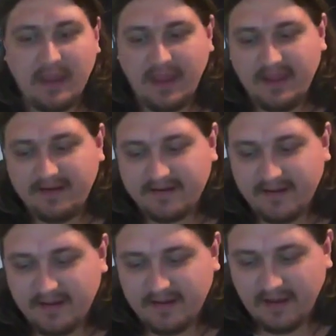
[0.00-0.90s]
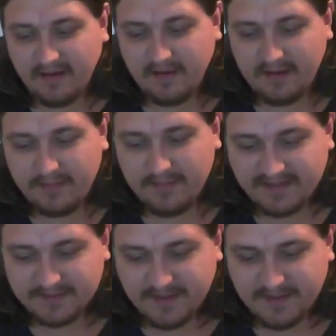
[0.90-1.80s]
and yeah, it
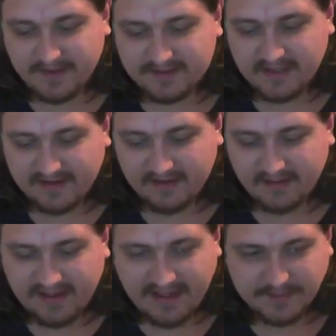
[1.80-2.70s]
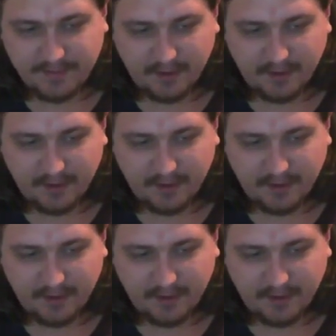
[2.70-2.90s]
amazes me because like like H